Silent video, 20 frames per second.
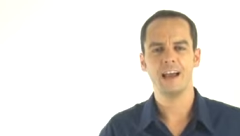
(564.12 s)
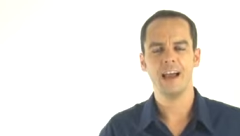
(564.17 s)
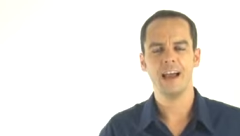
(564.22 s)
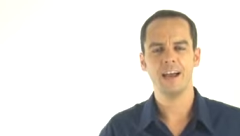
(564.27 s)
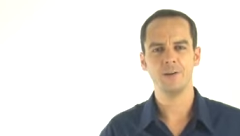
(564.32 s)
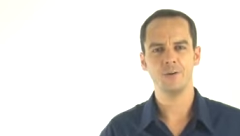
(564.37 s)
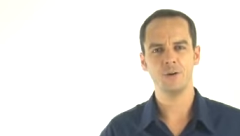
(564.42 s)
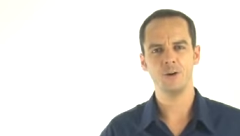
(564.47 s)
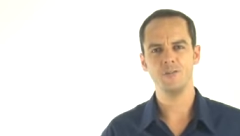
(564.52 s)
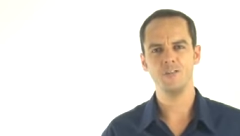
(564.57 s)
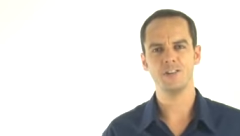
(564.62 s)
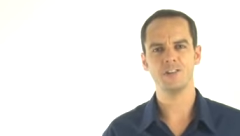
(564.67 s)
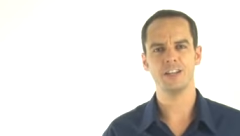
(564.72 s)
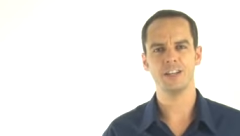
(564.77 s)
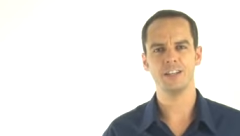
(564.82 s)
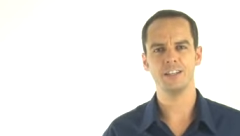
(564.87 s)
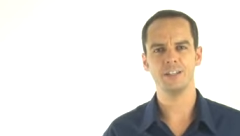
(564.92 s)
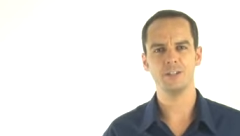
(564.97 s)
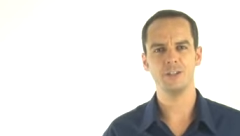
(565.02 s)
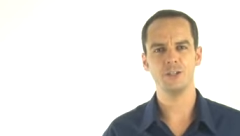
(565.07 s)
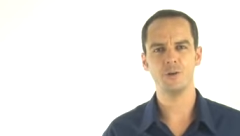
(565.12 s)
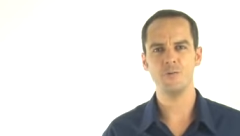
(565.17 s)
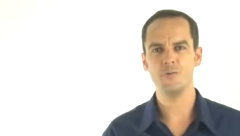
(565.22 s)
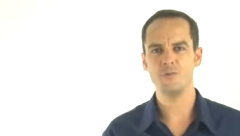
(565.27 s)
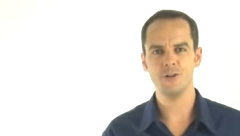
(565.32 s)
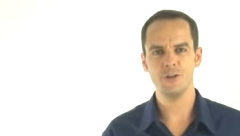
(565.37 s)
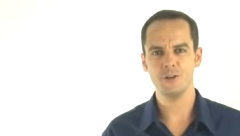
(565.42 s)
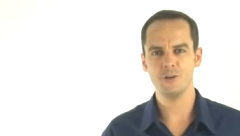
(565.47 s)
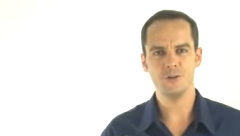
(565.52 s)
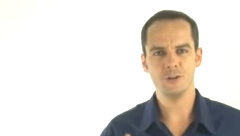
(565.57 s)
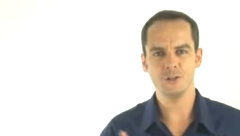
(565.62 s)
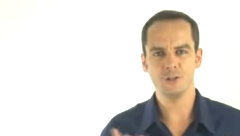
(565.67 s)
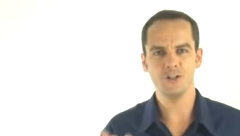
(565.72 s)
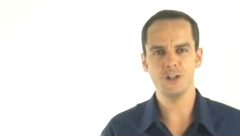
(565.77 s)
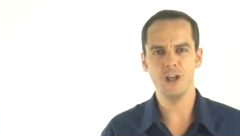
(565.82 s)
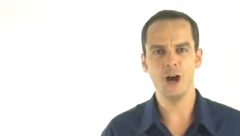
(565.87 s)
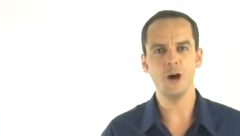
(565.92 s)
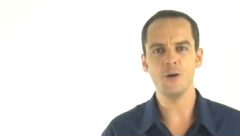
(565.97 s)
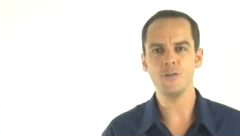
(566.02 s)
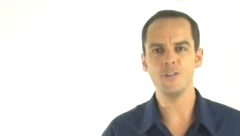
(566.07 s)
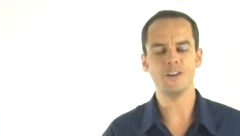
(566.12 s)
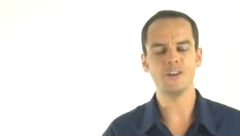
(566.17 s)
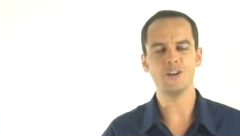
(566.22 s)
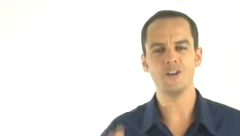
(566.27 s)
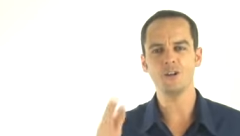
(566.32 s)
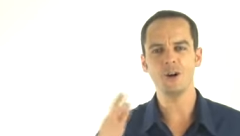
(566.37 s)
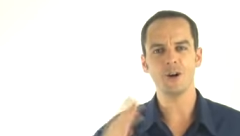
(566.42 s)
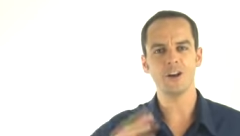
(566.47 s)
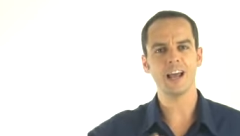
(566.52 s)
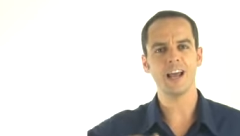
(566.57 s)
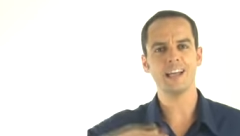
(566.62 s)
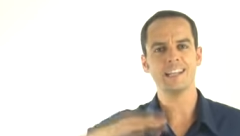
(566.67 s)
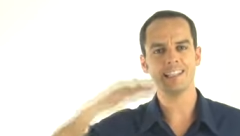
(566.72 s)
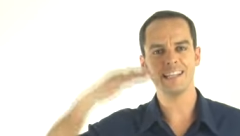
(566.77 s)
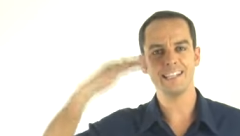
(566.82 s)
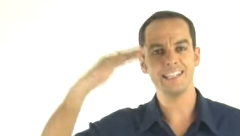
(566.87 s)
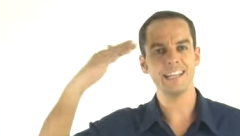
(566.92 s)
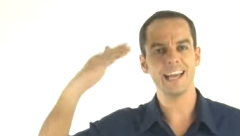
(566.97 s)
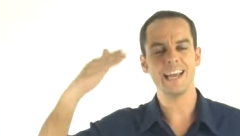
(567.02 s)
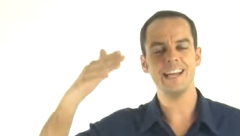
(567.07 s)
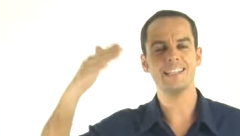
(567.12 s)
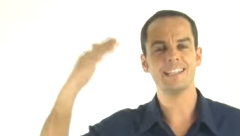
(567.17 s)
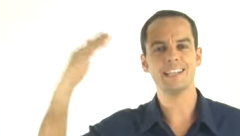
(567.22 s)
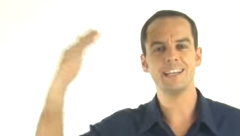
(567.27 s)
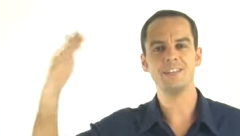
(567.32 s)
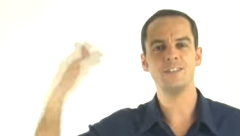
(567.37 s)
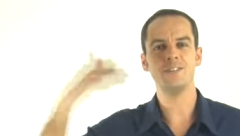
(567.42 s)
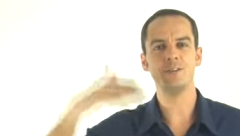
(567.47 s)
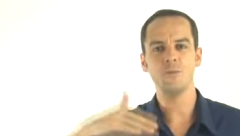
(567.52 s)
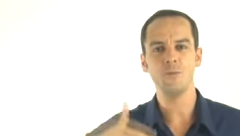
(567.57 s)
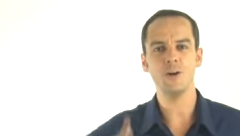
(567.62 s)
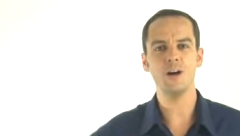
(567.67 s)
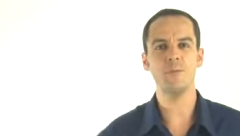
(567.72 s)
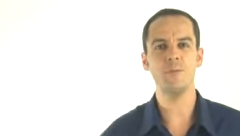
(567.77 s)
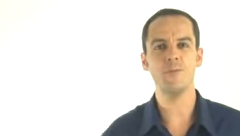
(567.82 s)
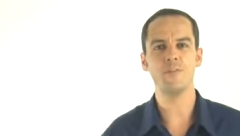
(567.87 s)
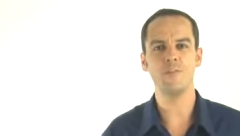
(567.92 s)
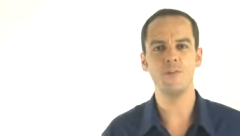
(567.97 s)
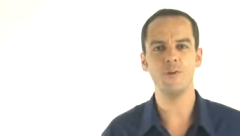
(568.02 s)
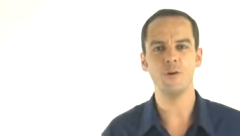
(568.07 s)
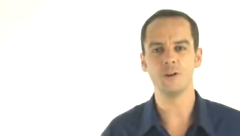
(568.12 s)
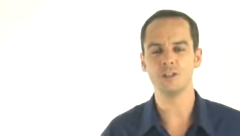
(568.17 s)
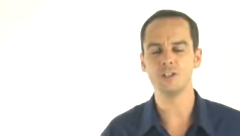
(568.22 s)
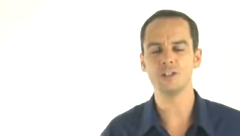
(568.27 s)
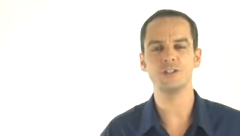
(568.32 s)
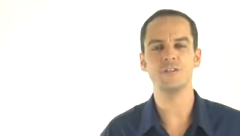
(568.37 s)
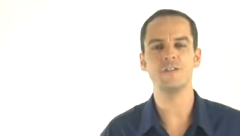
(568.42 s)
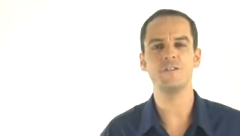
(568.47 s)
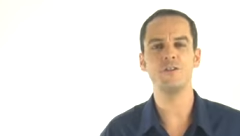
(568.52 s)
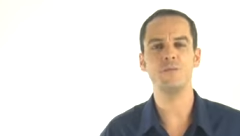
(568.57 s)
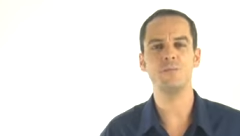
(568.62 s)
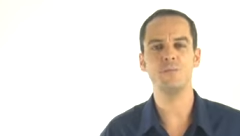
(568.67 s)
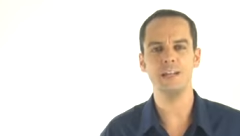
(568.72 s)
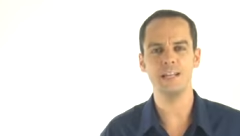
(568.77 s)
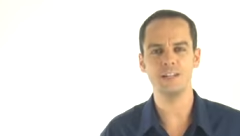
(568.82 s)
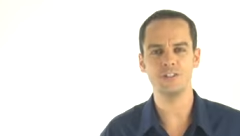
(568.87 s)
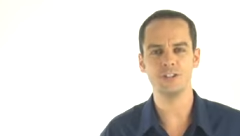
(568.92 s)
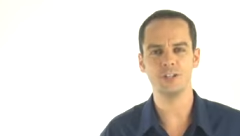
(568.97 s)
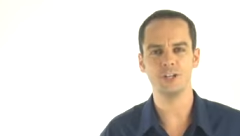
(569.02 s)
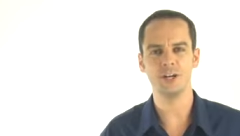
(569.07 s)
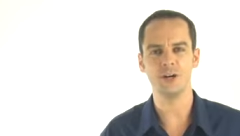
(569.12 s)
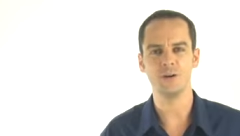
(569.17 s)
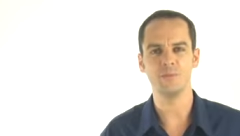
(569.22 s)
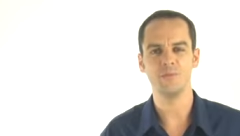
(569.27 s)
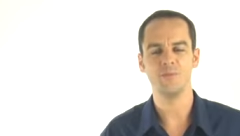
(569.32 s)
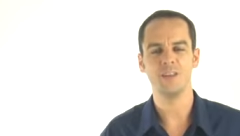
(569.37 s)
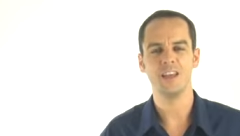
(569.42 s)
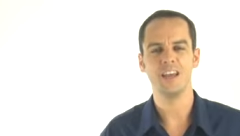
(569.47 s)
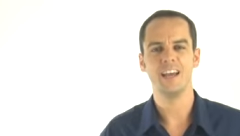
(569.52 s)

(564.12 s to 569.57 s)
and all of a sudden you just know that you're not as intense as you were before, just a few minutes ago.